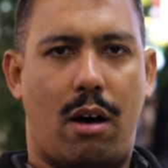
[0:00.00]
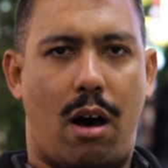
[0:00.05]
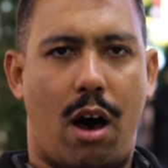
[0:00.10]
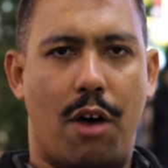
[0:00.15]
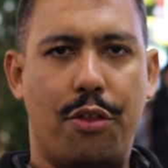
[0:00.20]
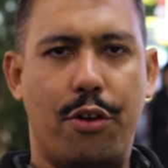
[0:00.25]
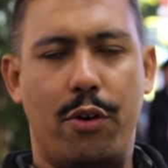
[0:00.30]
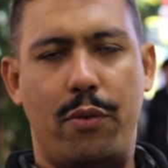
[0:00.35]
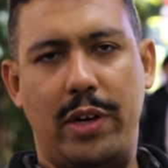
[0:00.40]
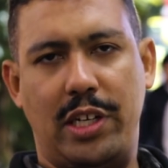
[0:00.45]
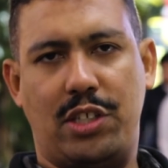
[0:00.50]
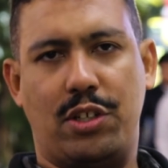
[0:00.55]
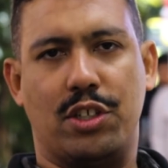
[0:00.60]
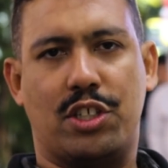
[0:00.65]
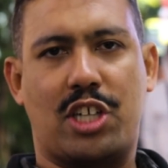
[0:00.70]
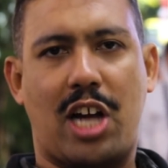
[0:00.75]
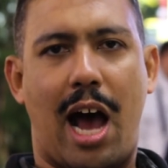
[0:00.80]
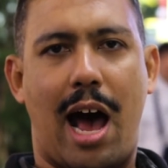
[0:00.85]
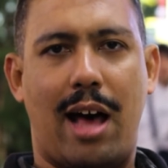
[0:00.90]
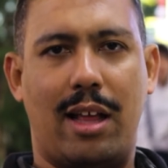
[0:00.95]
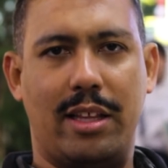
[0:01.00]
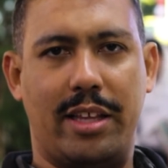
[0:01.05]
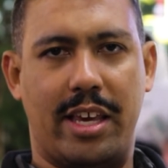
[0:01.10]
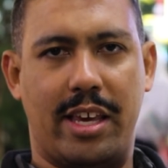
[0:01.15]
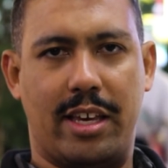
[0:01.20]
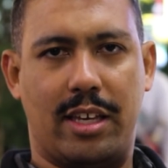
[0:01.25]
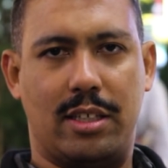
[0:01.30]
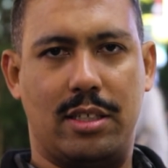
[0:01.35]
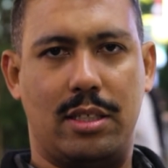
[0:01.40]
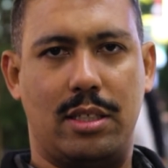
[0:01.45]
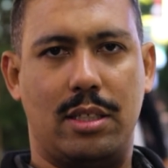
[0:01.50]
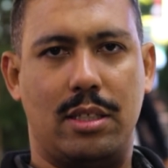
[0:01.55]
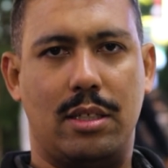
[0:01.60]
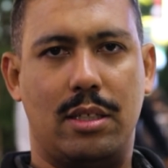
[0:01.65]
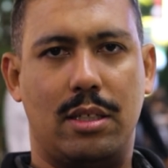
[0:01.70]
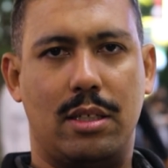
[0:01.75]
other research colleagues